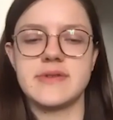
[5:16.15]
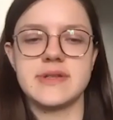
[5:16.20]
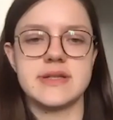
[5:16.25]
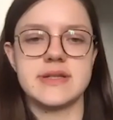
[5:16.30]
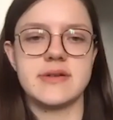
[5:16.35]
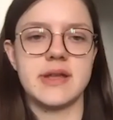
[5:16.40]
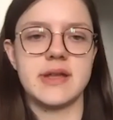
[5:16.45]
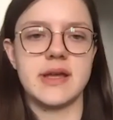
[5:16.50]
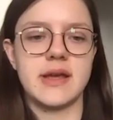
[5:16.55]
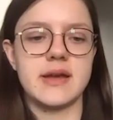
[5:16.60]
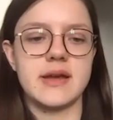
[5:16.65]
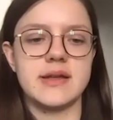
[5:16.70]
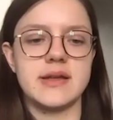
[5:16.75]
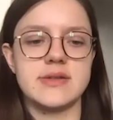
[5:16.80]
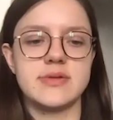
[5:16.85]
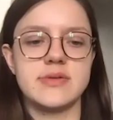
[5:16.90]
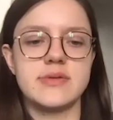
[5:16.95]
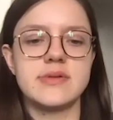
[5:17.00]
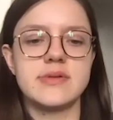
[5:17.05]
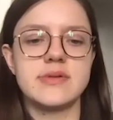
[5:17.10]
Is there like any
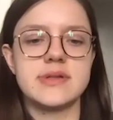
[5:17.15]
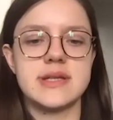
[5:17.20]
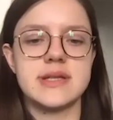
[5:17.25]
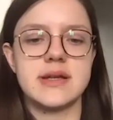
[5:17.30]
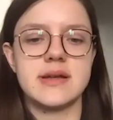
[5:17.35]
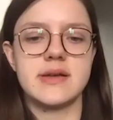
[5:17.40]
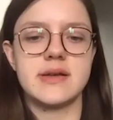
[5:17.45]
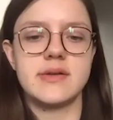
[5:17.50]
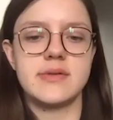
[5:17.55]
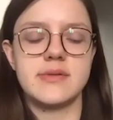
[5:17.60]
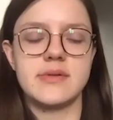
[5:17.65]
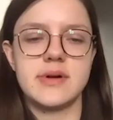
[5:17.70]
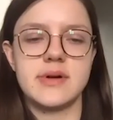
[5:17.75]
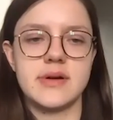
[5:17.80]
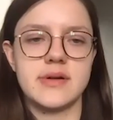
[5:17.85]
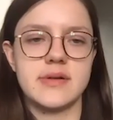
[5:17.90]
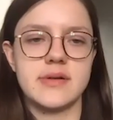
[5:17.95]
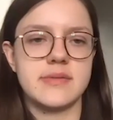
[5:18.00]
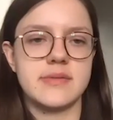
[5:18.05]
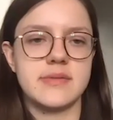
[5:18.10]
tools that you
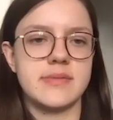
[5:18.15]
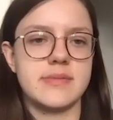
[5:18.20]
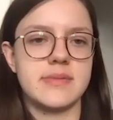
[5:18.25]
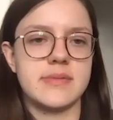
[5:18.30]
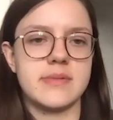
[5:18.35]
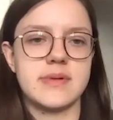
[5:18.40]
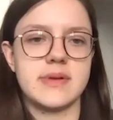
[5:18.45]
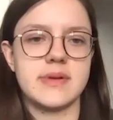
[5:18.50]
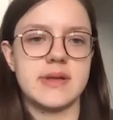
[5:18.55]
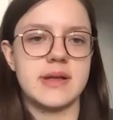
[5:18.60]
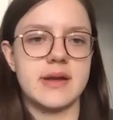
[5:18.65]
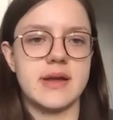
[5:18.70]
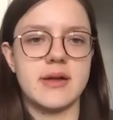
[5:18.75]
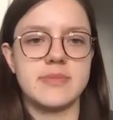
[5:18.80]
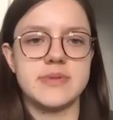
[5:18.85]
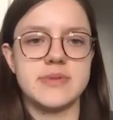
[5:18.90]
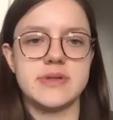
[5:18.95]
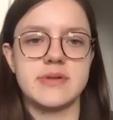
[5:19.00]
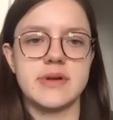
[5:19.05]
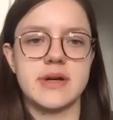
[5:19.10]
that
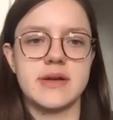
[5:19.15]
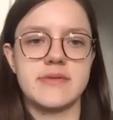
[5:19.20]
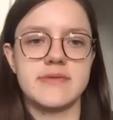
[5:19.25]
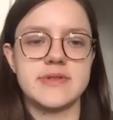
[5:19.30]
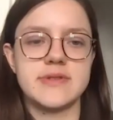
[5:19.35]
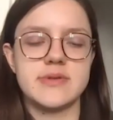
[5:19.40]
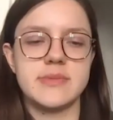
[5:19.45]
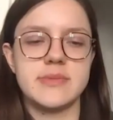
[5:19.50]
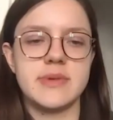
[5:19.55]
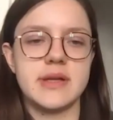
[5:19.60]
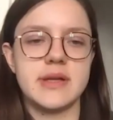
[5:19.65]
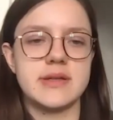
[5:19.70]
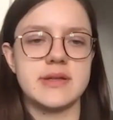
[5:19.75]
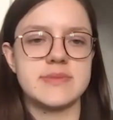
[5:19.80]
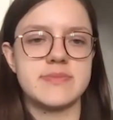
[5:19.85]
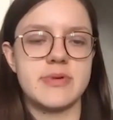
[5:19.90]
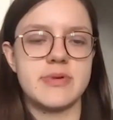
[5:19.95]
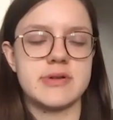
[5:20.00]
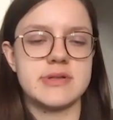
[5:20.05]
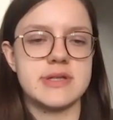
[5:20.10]
helped you kind of streamline
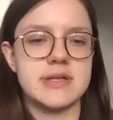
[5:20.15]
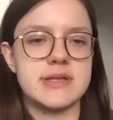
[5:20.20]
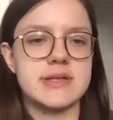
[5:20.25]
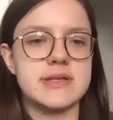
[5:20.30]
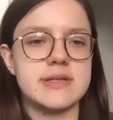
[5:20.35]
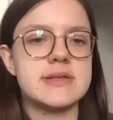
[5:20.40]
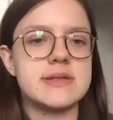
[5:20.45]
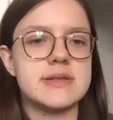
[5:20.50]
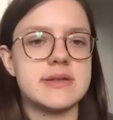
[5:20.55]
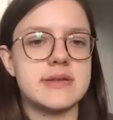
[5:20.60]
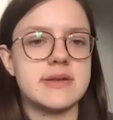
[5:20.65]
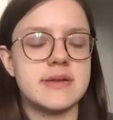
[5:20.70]
this process?